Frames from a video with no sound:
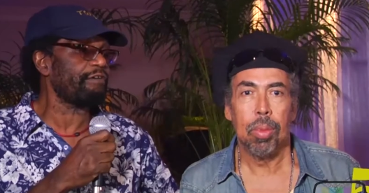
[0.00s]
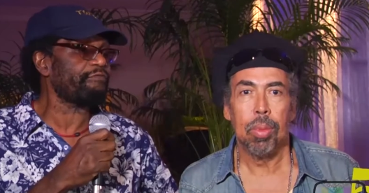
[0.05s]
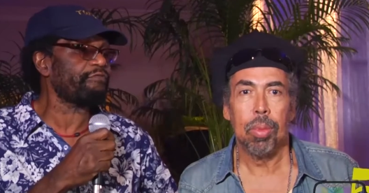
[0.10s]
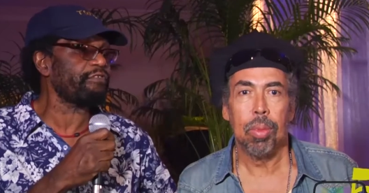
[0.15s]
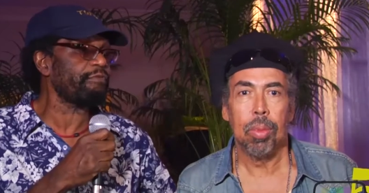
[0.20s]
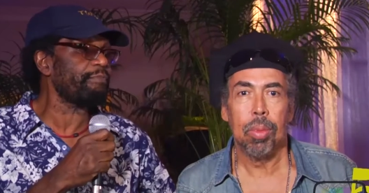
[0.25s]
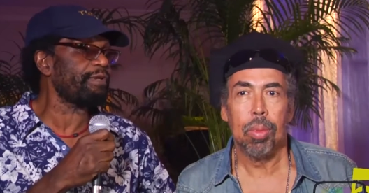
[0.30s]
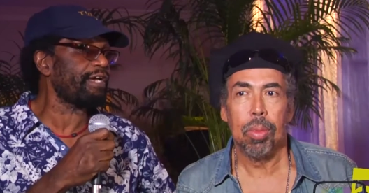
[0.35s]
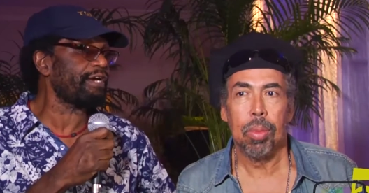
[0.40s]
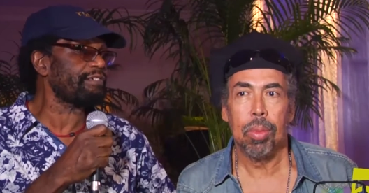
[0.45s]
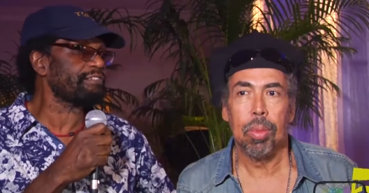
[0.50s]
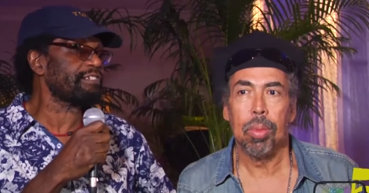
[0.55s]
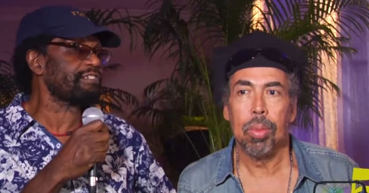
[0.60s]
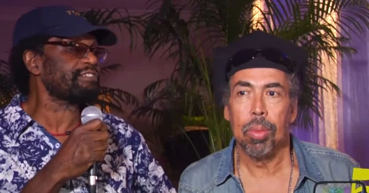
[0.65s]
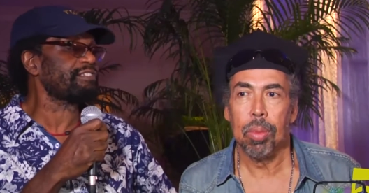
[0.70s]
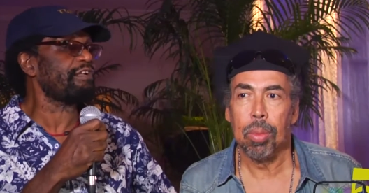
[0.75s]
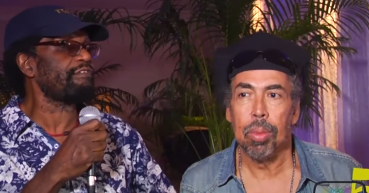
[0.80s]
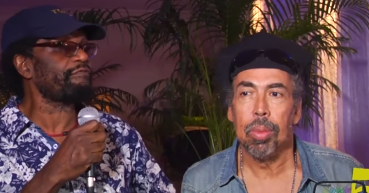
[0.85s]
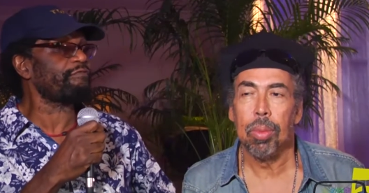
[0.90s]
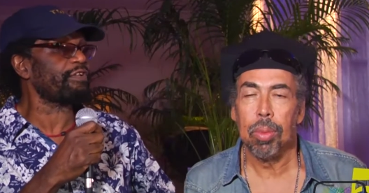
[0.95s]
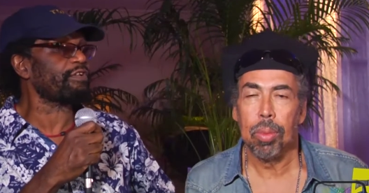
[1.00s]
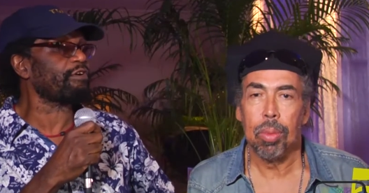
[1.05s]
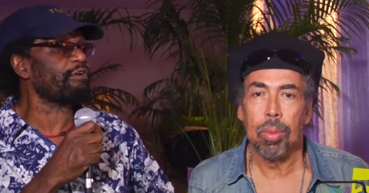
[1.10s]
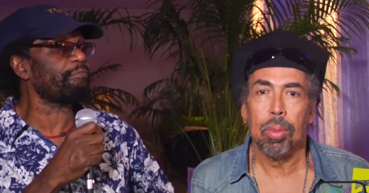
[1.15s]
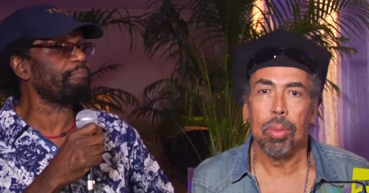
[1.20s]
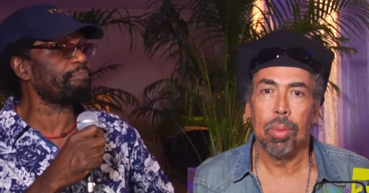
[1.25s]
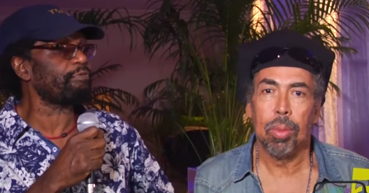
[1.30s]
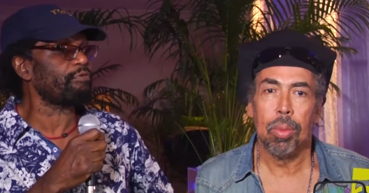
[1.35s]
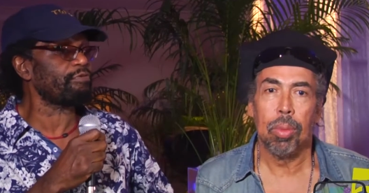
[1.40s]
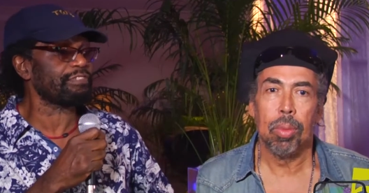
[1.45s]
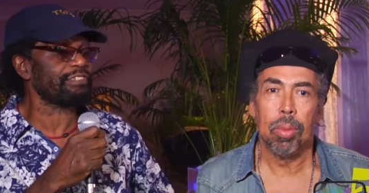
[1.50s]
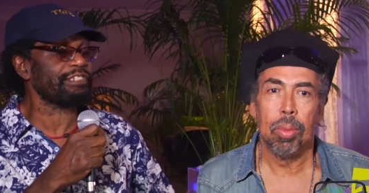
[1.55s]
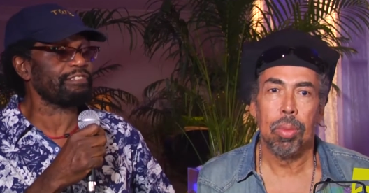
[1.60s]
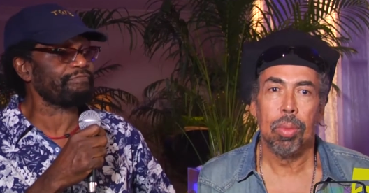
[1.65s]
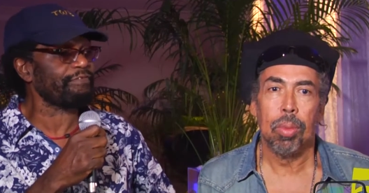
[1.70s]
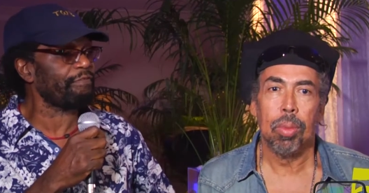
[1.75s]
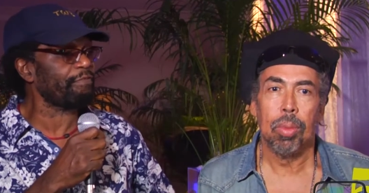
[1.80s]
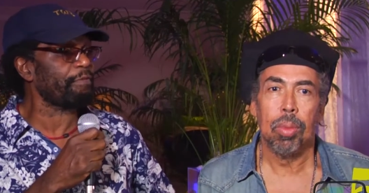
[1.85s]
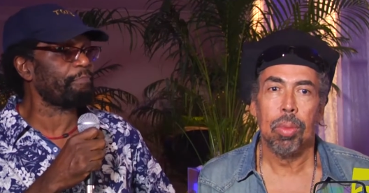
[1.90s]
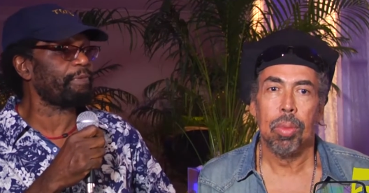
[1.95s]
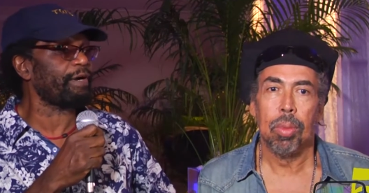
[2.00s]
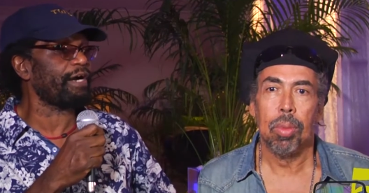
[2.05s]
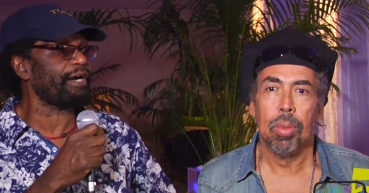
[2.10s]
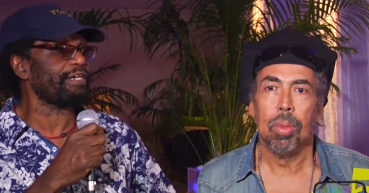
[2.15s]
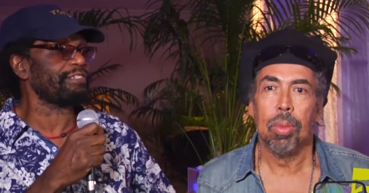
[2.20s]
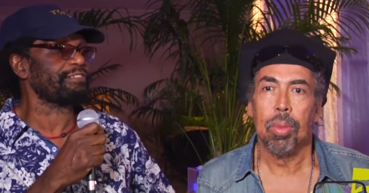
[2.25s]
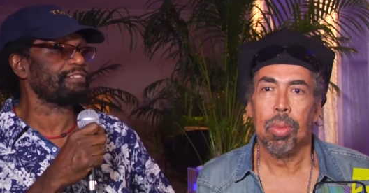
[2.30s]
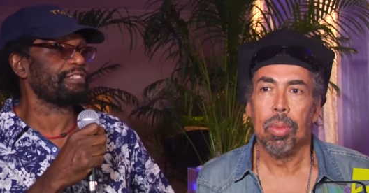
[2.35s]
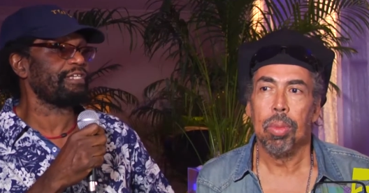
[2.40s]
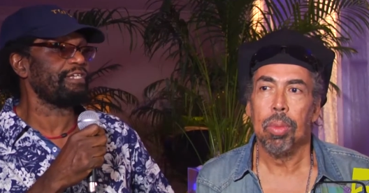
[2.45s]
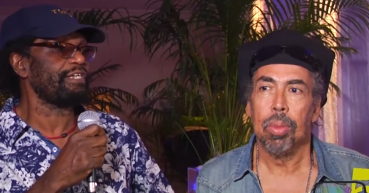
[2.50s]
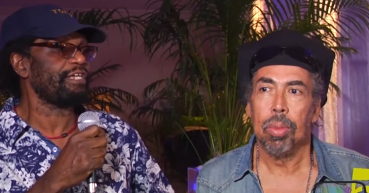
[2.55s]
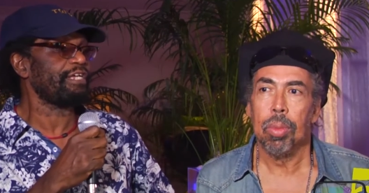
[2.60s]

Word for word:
Speaker 1: and familiarize yourself with composers from the past,